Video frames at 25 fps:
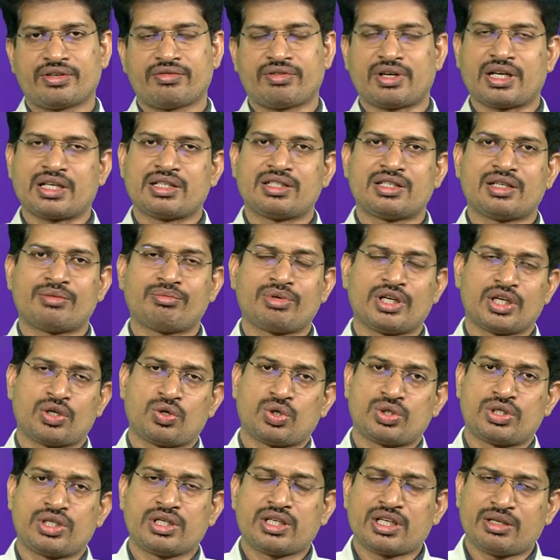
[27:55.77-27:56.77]
For example, a
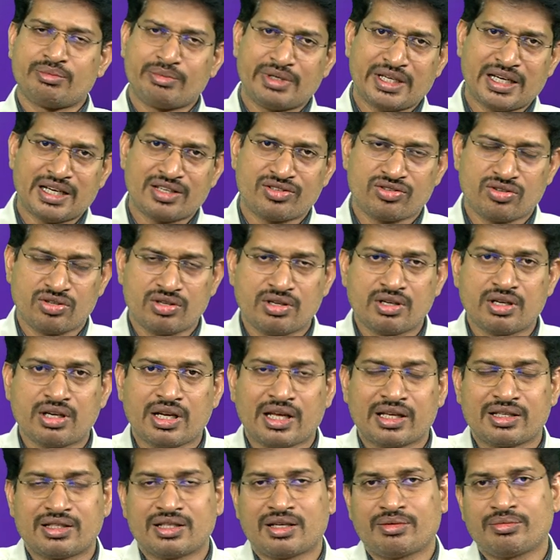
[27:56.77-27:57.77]
question can be asked in an
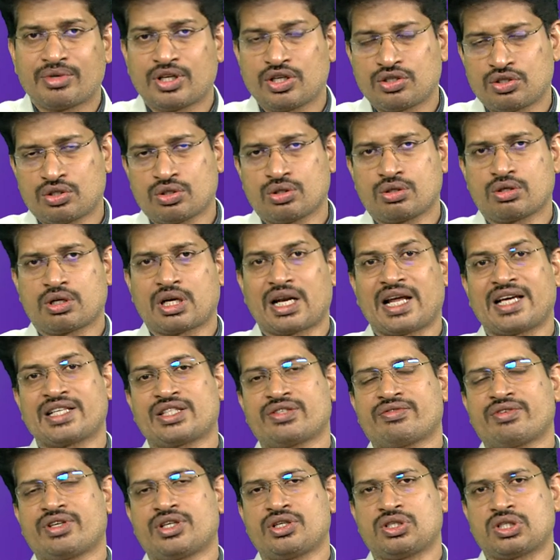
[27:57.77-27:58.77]
examination to
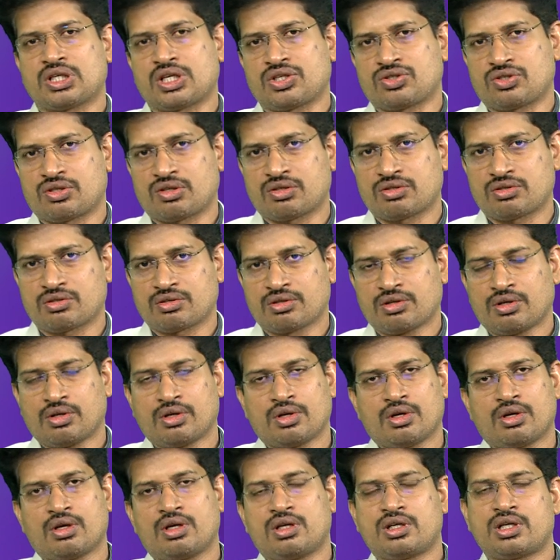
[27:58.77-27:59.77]
classify disasters
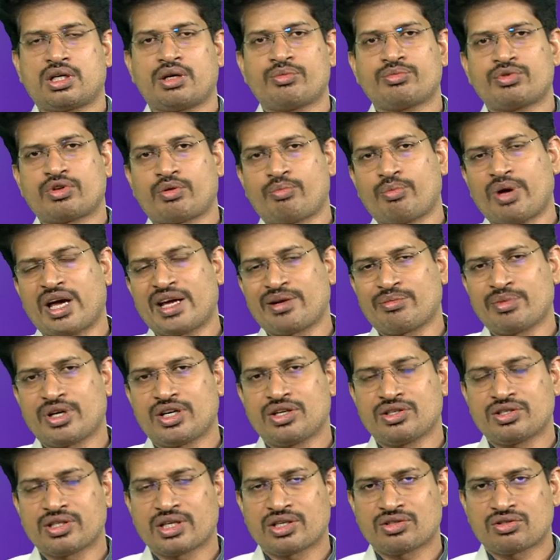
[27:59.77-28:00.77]
in terms of man-made
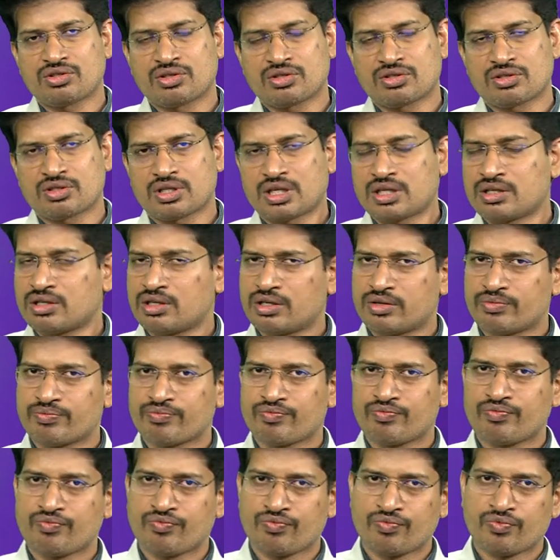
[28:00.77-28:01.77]
disasters and
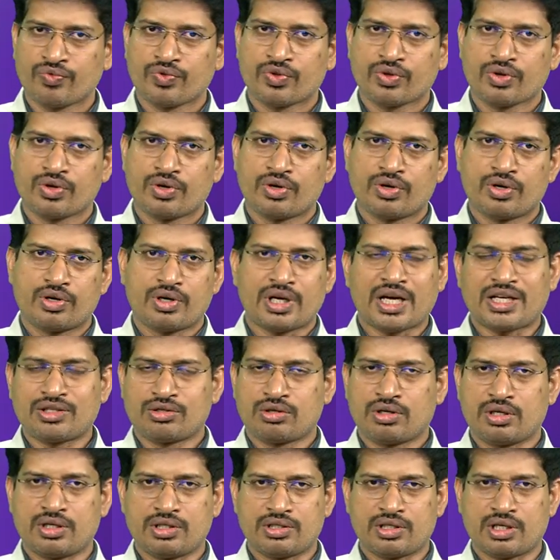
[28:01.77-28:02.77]

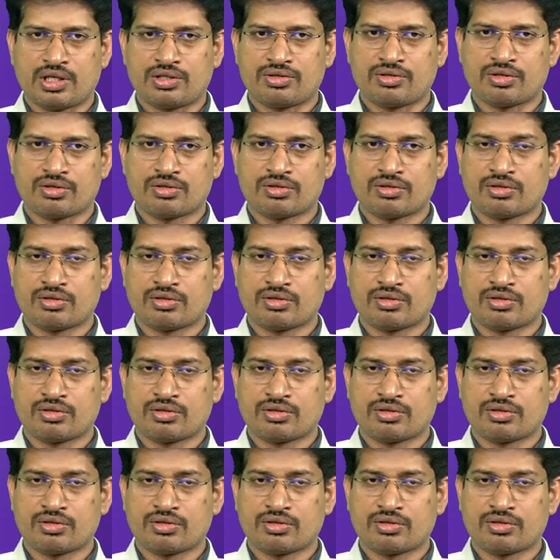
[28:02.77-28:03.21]
natural disasters.